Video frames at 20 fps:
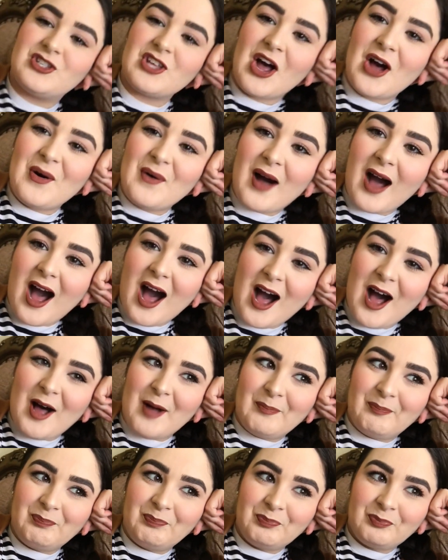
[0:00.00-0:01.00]
So,
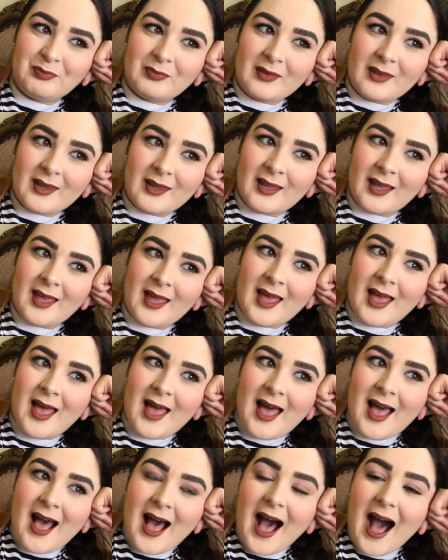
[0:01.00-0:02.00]
um,
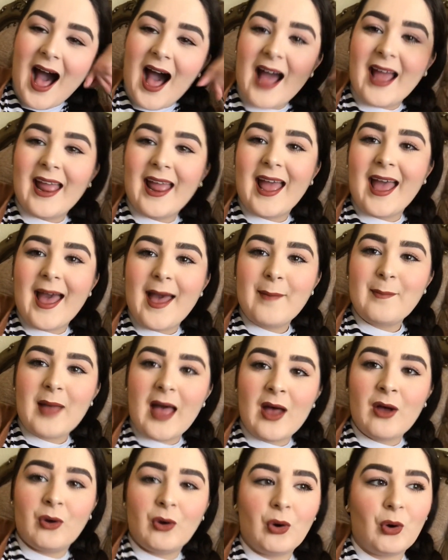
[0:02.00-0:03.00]
I am
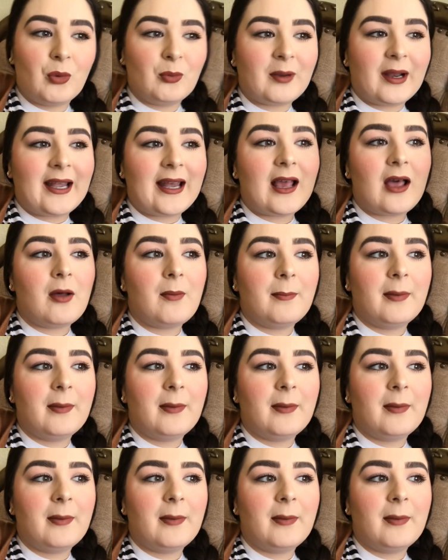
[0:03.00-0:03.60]
at home right now,